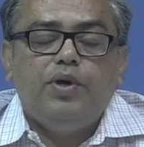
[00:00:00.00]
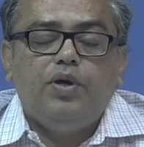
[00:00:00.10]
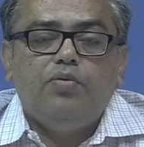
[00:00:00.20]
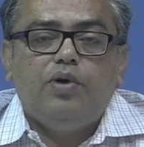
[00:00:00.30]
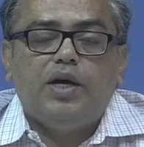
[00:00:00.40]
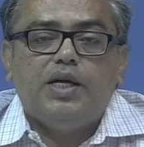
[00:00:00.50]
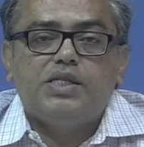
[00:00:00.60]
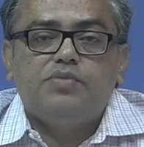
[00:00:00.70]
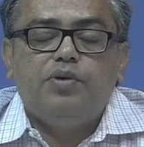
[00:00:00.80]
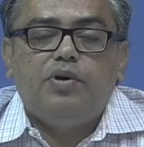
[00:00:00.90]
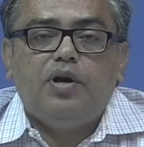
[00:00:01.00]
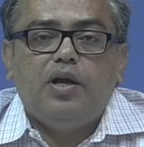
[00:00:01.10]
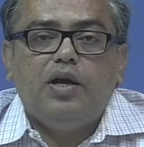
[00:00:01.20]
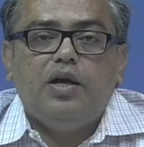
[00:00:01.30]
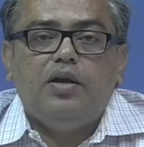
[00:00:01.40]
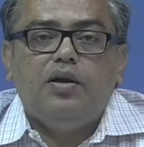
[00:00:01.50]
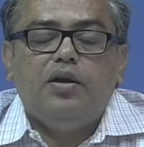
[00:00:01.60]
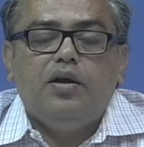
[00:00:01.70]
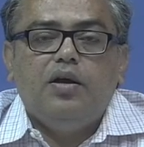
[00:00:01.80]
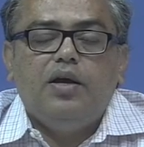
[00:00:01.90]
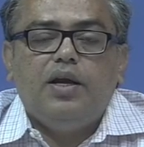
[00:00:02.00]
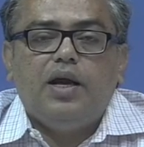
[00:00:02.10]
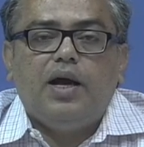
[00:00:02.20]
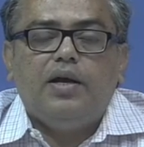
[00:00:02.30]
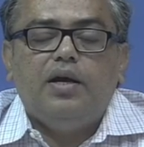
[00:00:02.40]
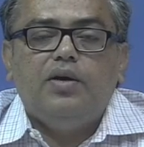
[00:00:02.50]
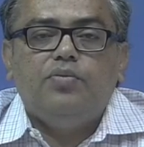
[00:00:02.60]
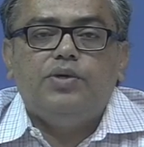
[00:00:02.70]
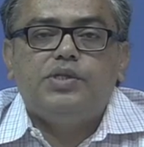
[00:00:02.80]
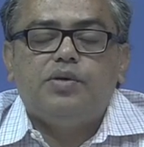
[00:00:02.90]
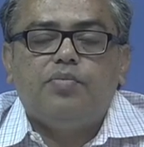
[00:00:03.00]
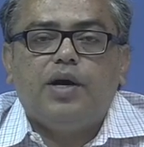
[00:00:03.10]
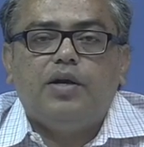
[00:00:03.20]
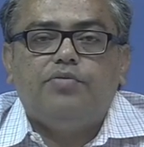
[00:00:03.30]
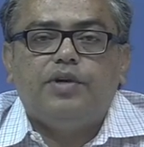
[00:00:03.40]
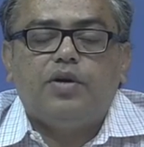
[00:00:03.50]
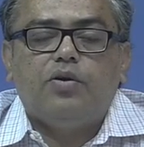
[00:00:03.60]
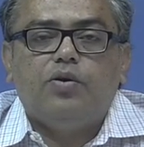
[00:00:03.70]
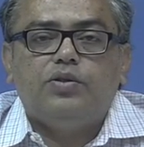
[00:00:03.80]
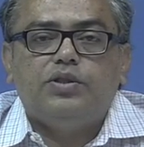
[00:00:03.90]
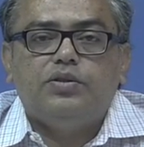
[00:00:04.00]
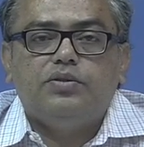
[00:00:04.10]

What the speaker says: you are expert in handling with some kind of a technology.